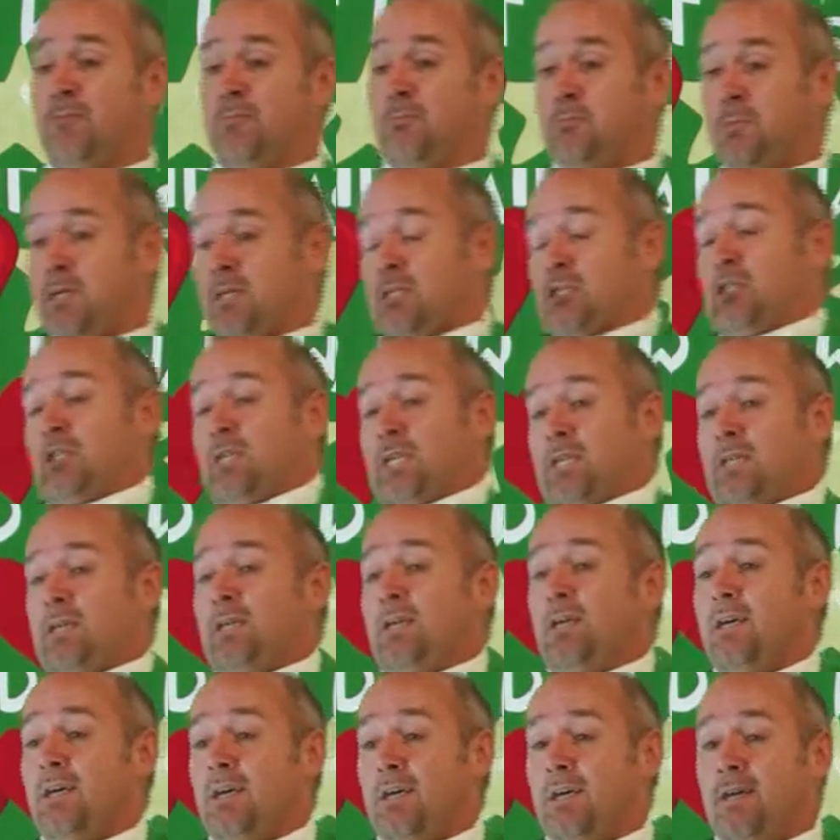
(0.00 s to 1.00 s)
a mission
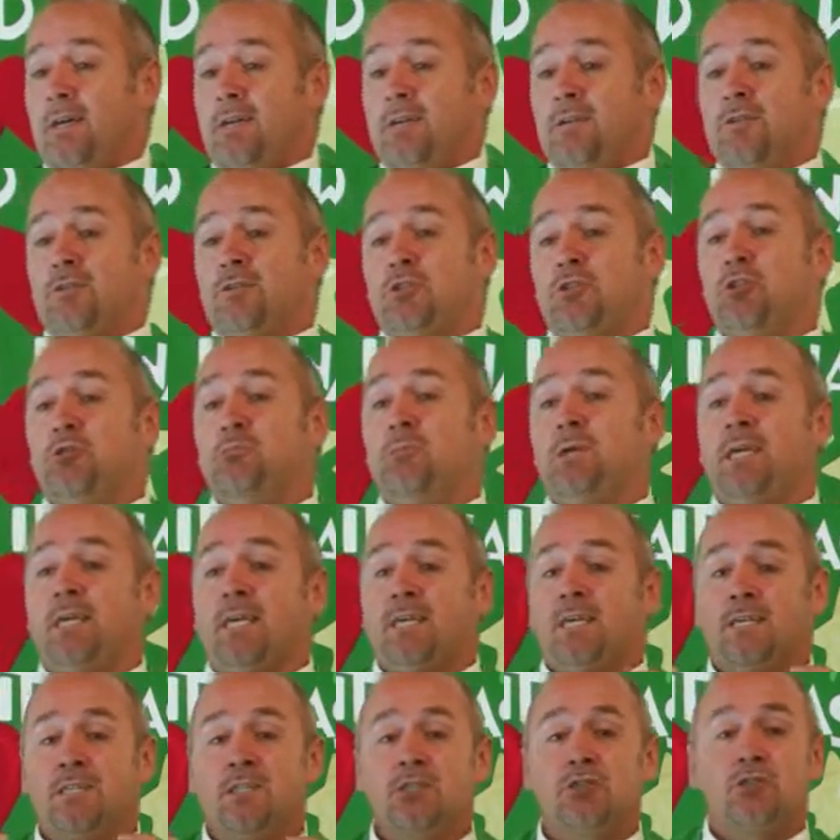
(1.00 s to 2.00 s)
to be
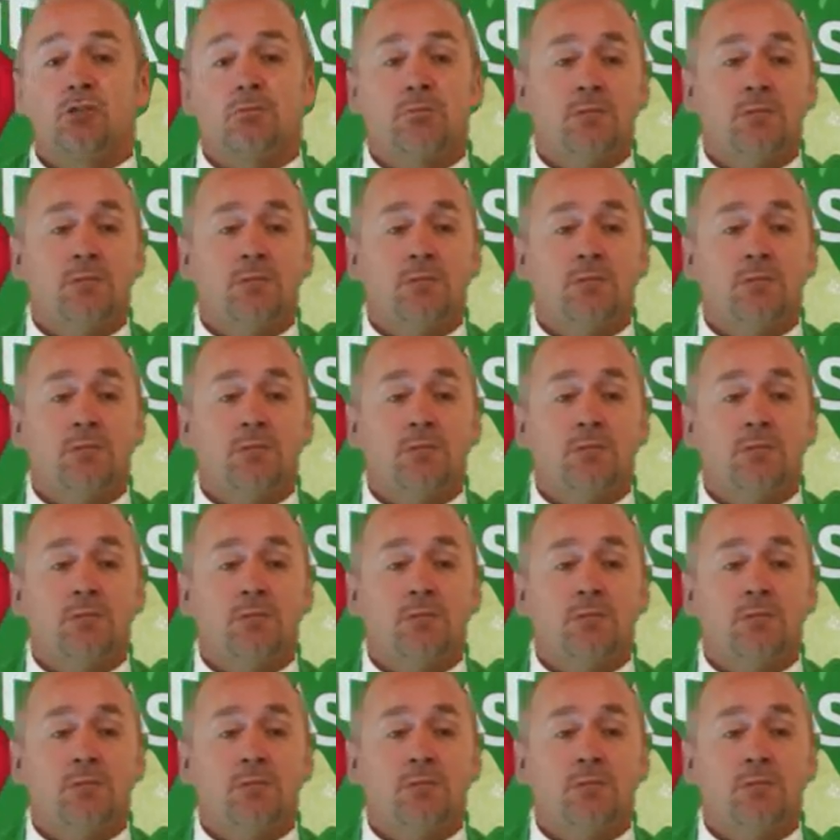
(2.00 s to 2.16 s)
an